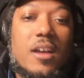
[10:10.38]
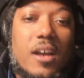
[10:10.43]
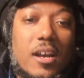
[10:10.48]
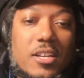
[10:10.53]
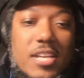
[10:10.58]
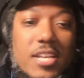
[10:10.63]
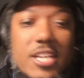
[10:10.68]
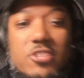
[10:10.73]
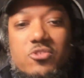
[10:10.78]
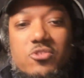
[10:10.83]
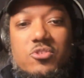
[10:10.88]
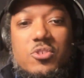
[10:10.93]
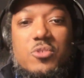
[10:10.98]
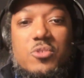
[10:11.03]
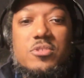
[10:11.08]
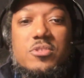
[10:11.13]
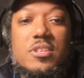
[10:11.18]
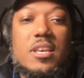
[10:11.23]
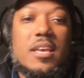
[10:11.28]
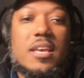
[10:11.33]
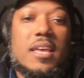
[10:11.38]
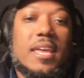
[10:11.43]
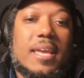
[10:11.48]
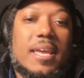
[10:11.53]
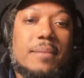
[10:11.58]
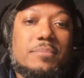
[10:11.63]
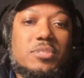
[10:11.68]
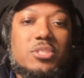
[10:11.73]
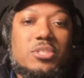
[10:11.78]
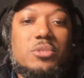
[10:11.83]
introduced
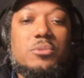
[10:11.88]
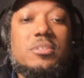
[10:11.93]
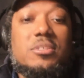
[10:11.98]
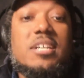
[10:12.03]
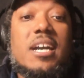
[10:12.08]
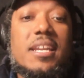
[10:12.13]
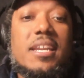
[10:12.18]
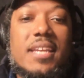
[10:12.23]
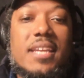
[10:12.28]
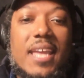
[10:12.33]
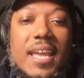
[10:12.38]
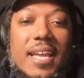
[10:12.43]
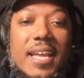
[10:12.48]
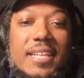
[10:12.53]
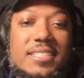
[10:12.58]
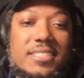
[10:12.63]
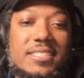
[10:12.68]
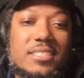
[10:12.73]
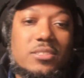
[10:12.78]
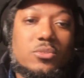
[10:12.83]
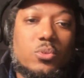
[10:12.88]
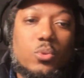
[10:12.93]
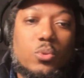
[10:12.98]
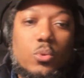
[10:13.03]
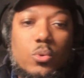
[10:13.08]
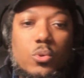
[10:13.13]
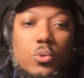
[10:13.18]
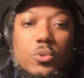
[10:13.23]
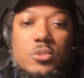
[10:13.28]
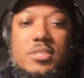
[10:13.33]
him to cutting edge
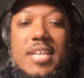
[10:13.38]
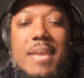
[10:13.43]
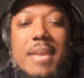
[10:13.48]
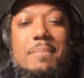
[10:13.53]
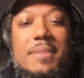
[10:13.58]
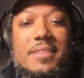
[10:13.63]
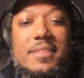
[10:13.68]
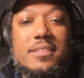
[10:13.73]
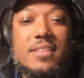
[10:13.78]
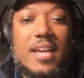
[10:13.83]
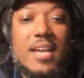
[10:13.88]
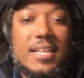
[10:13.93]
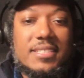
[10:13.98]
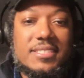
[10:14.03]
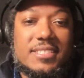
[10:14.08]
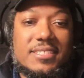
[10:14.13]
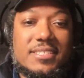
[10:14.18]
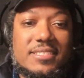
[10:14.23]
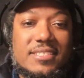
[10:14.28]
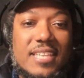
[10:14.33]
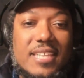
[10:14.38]
tools and methodologies.